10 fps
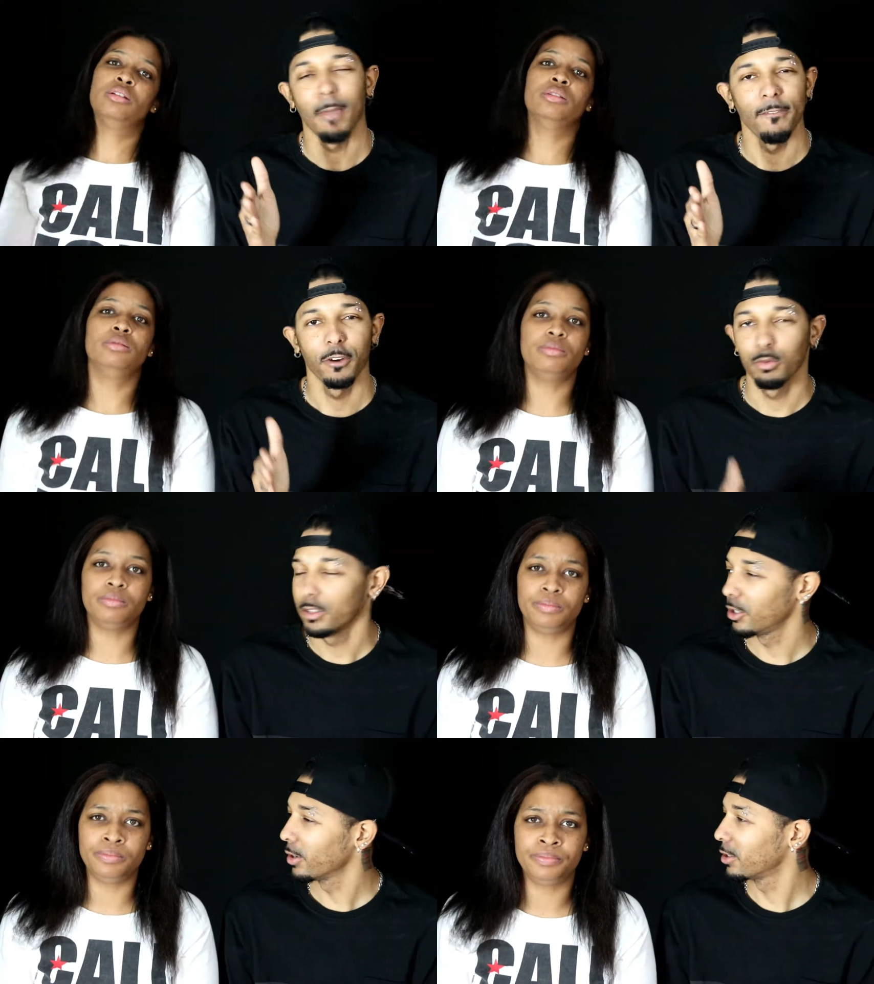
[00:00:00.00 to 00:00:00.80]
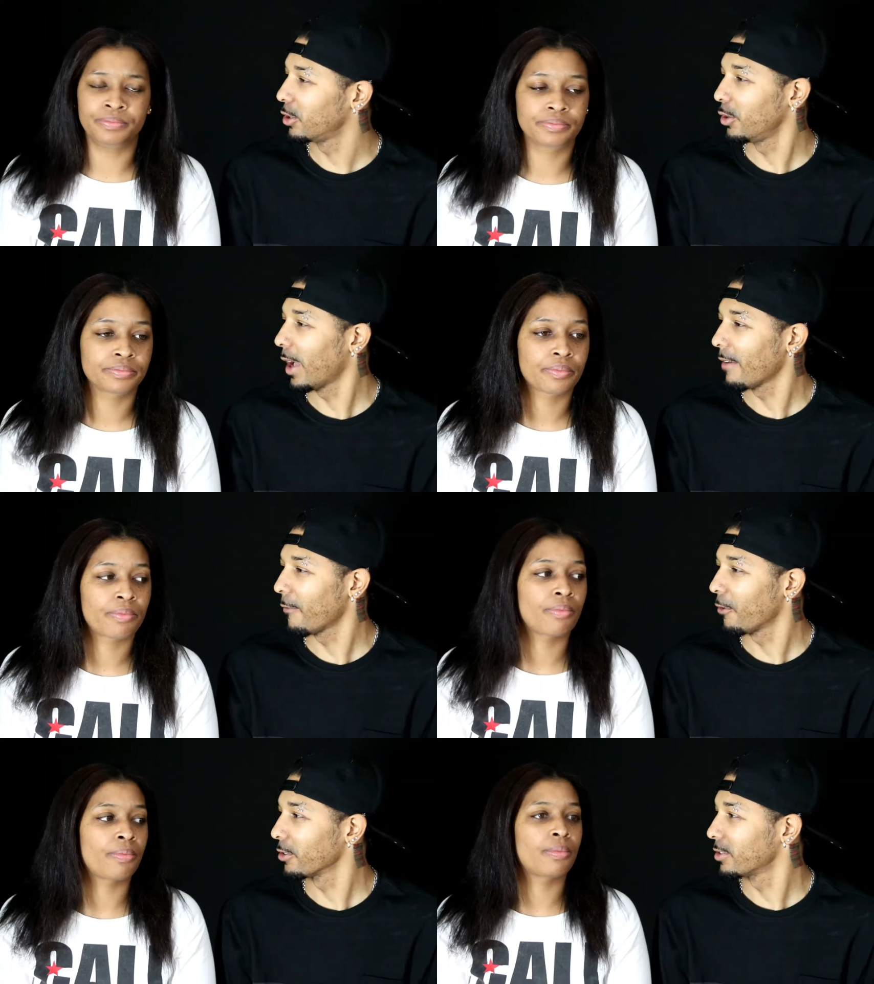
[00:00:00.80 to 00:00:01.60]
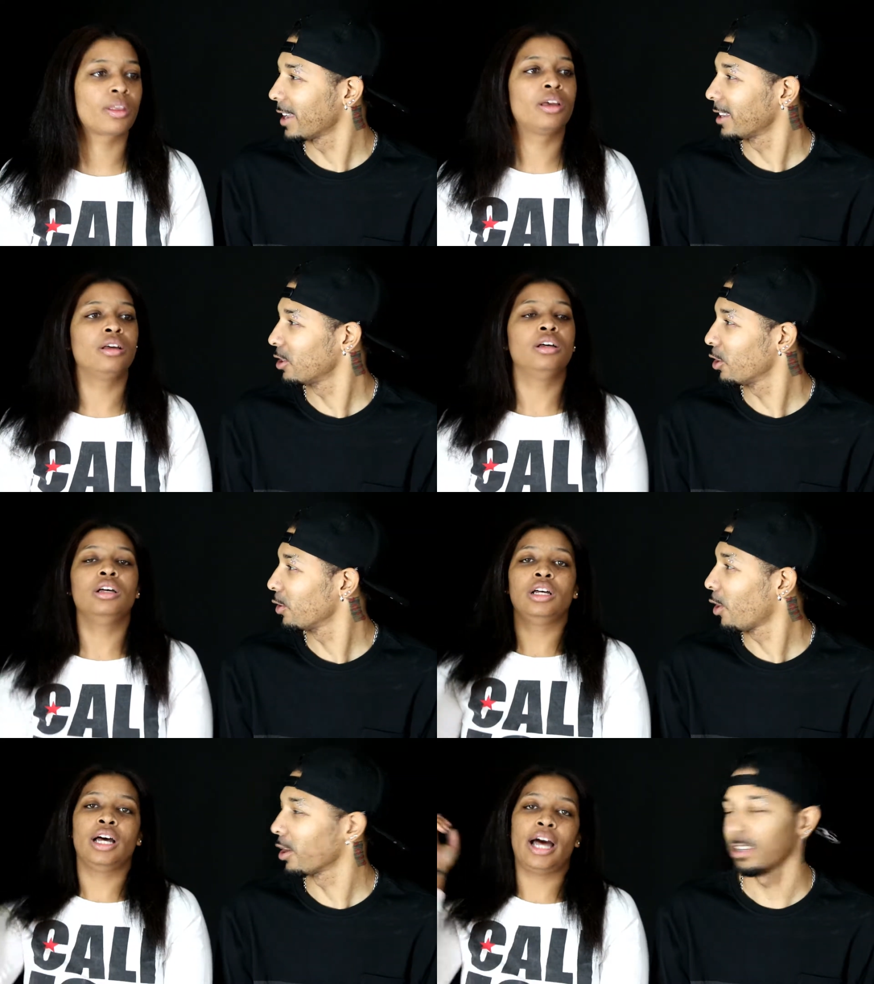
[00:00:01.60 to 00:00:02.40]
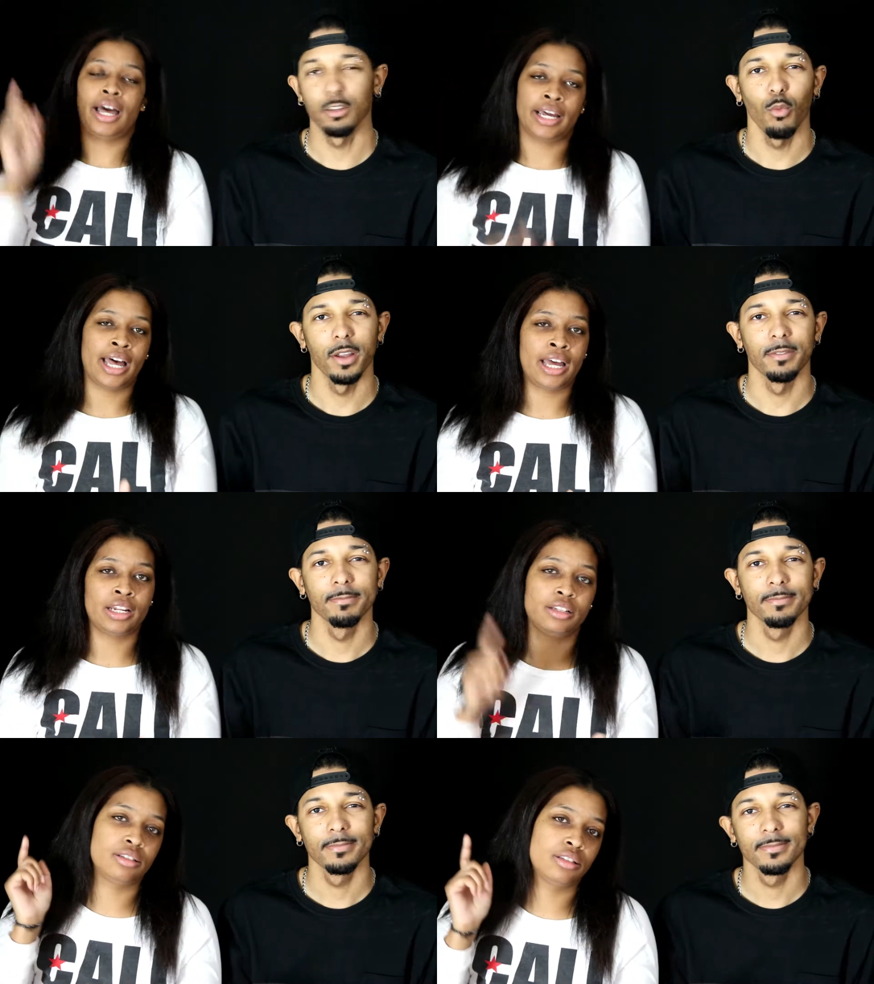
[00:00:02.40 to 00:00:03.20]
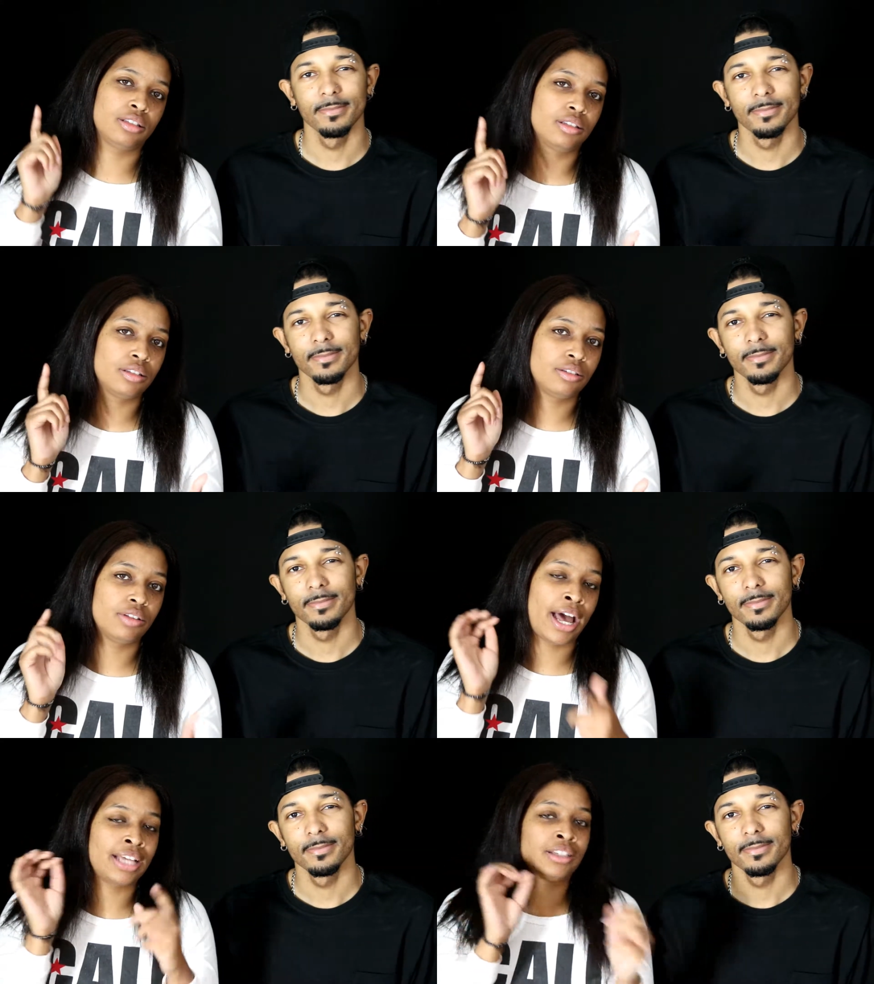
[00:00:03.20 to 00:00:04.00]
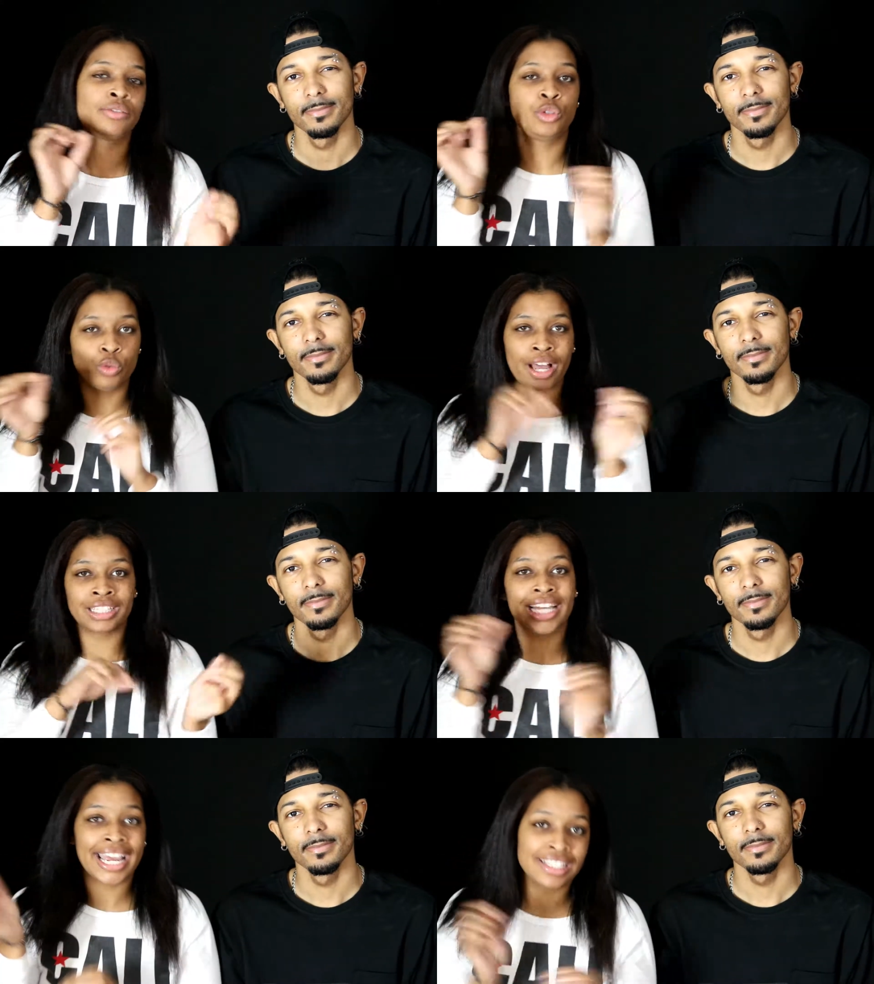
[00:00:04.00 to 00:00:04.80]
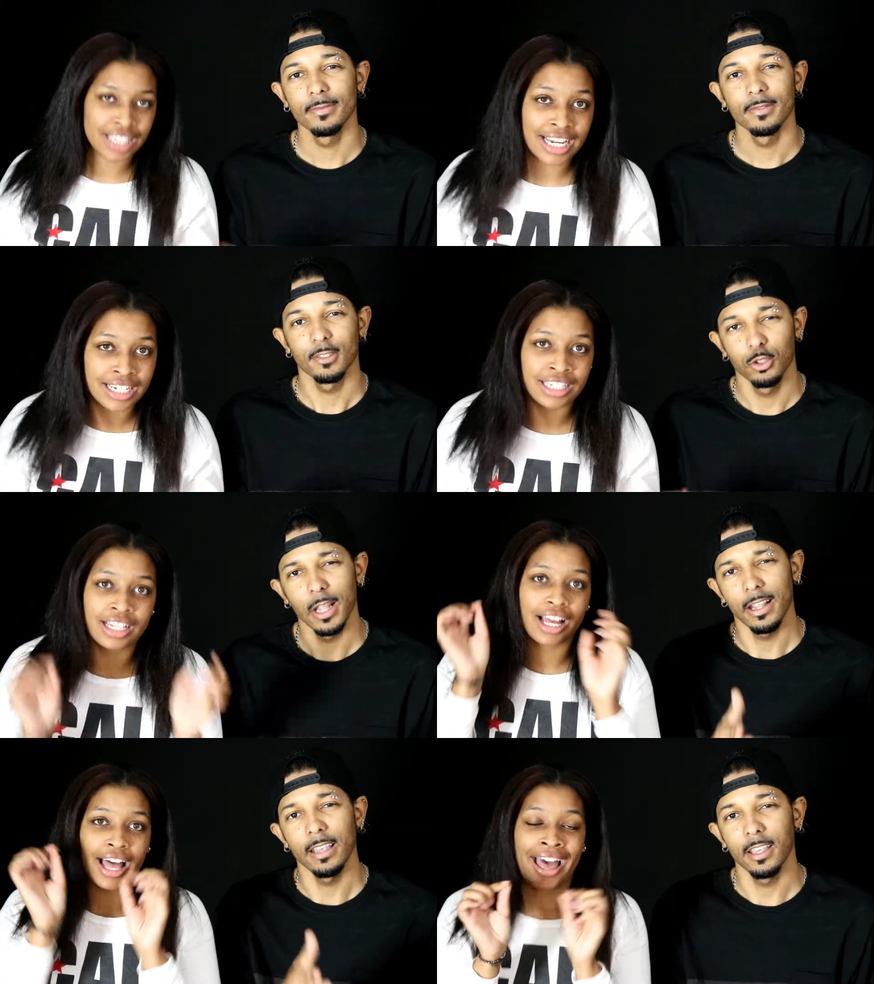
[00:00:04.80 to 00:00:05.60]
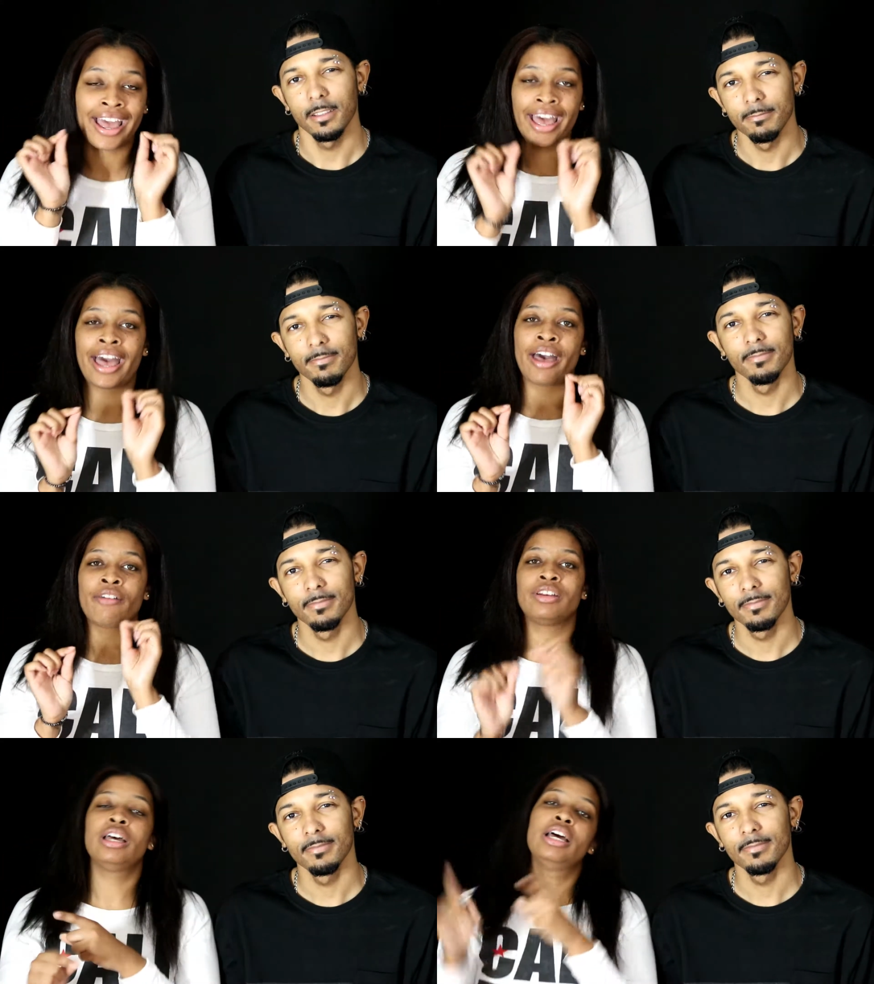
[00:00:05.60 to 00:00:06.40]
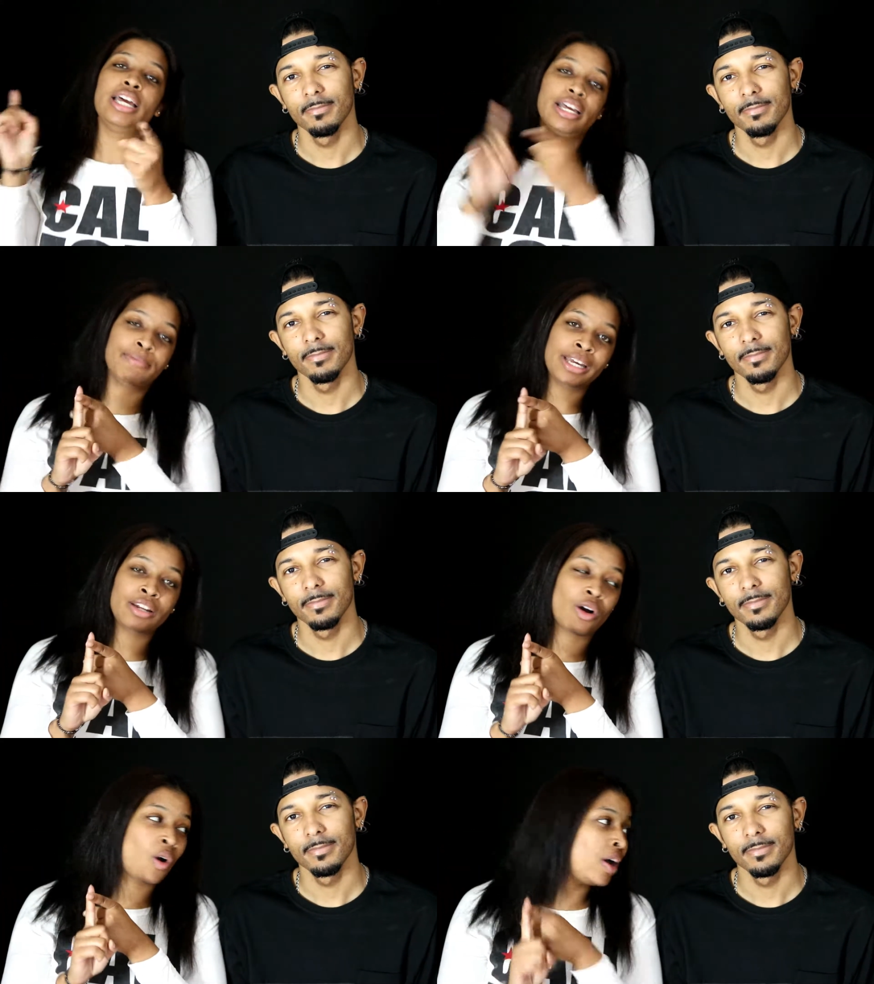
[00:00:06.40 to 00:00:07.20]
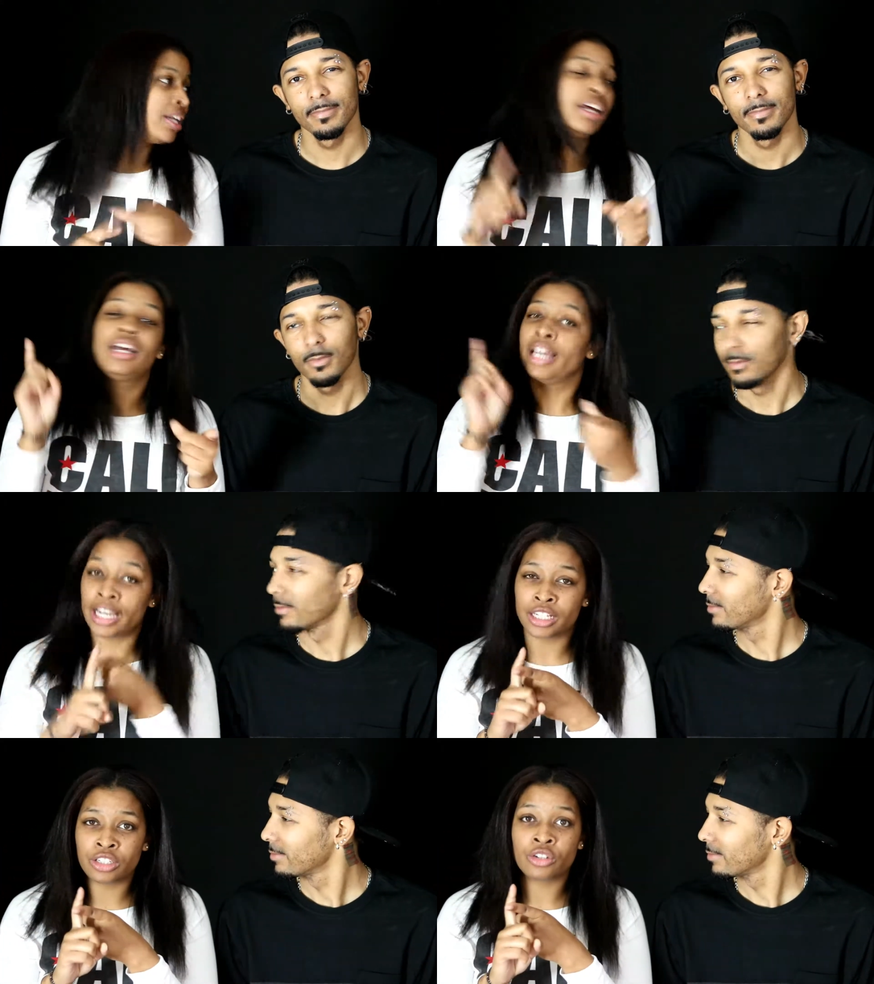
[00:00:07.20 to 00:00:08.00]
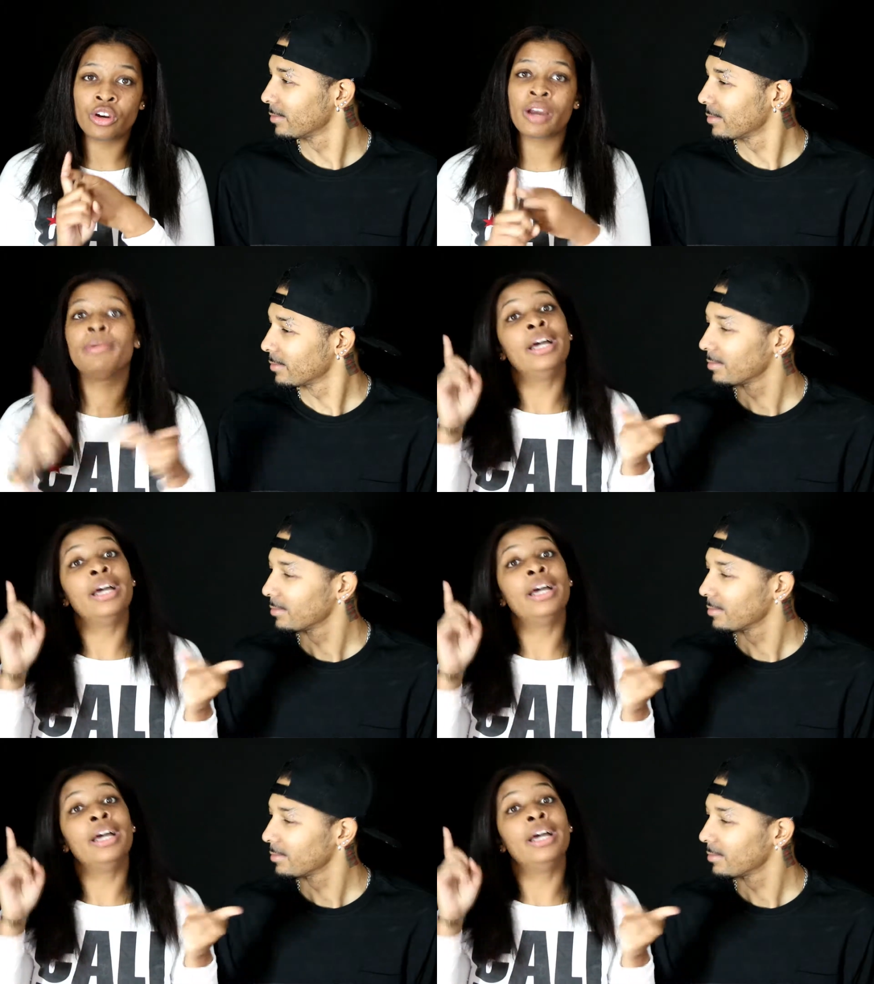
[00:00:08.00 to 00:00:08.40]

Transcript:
Speaker 1: my first. What's yours? Do you have a first, second, third, or just
Speaker 2: I one? Got, as of two thousand eighteen,
Speaker 1: two thousand eighteen, I have
Speaker 2: been on Instagram